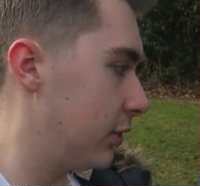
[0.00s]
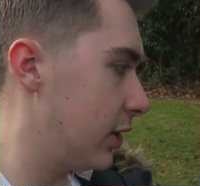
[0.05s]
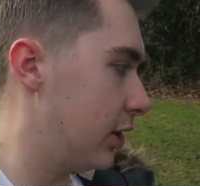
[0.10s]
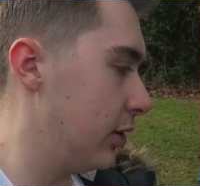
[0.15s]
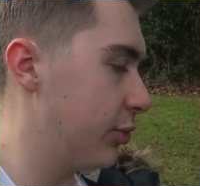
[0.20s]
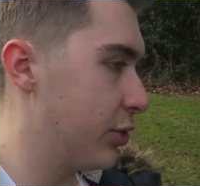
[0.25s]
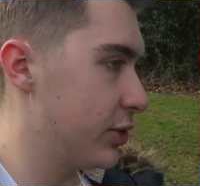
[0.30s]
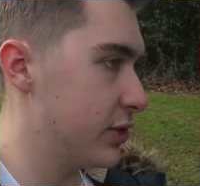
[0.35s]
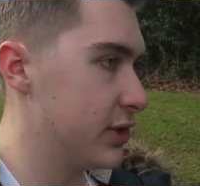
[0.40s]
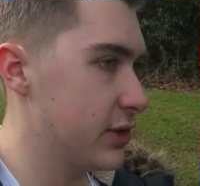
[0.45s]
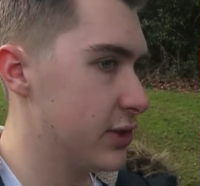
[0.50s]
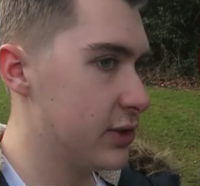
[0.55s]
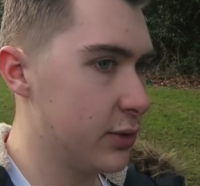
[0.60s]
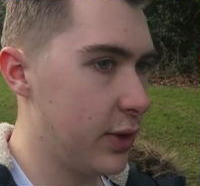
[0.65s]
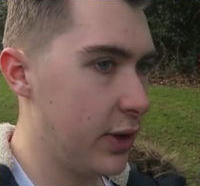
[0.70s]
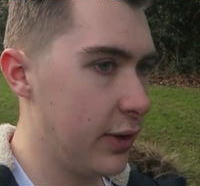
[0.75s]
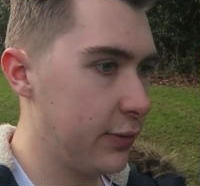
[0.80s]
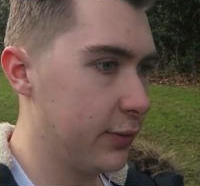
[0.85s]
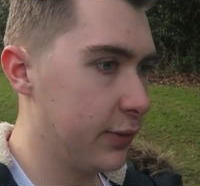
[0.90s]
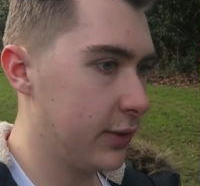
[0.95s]
keep presents
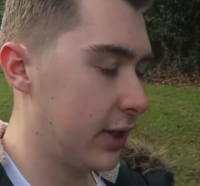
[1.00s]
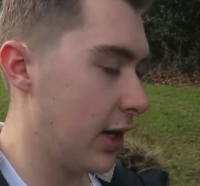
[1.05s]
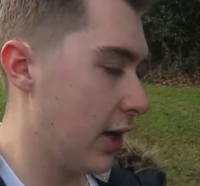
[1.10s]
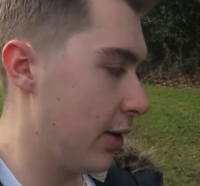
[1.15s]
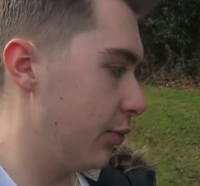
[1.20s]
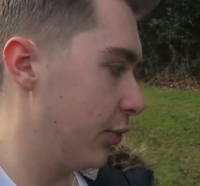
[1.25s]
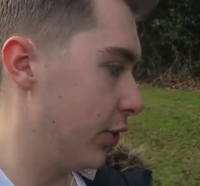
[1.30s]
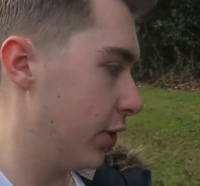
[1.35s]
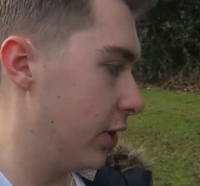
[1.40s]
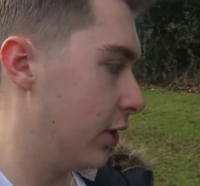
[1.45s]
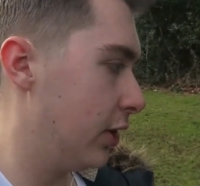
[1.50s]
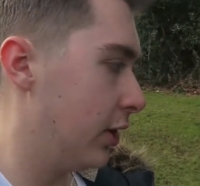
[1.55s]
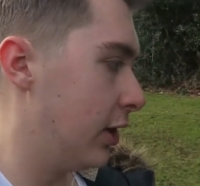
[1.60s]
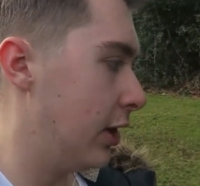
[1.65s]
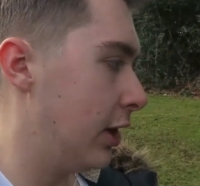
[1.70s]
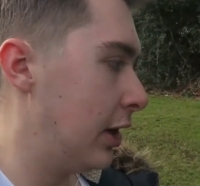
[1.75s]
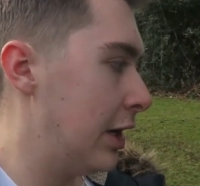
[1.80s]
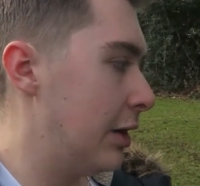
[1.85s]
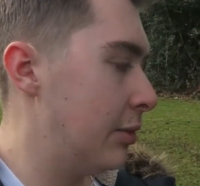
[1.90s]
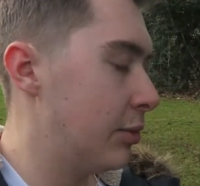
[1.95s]
away from the camera.
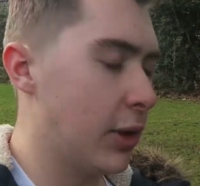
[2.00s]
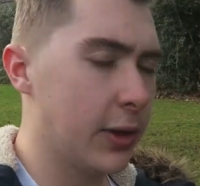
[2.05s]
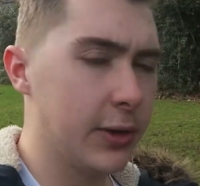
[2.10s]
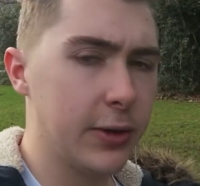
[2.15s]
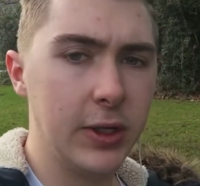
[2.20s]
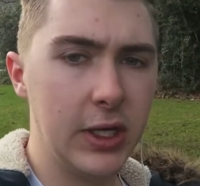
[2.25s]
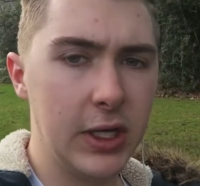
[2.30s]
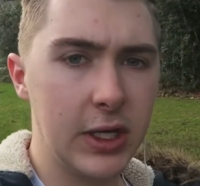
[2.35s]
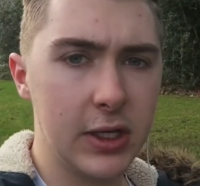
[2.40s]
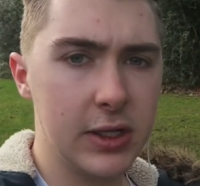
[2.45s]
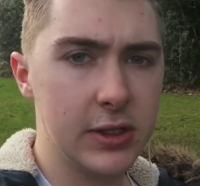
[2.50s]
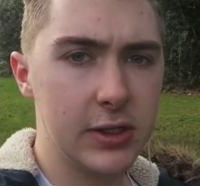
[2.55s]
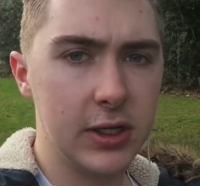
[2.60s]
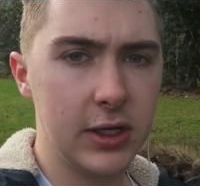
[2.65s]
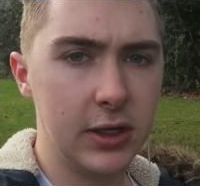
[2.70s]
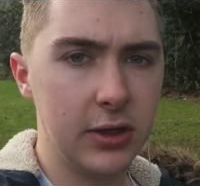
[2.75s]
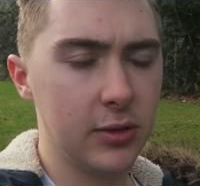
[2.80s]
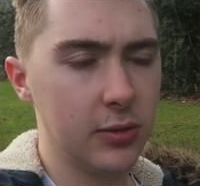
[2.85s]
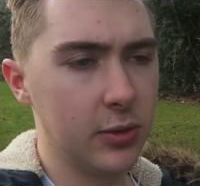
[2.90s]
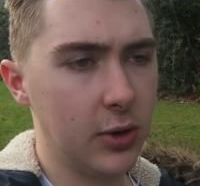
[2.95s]
But I think you can
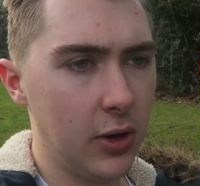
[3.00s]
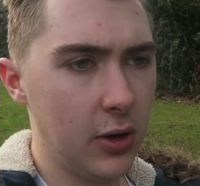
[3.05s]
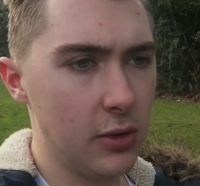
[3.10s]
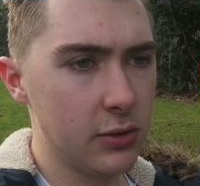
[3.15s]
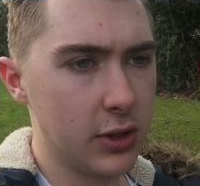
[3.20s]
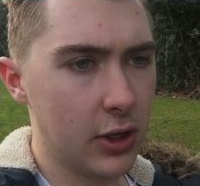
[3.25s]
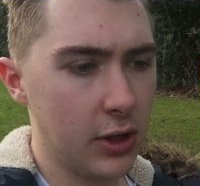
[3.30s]
see them the whole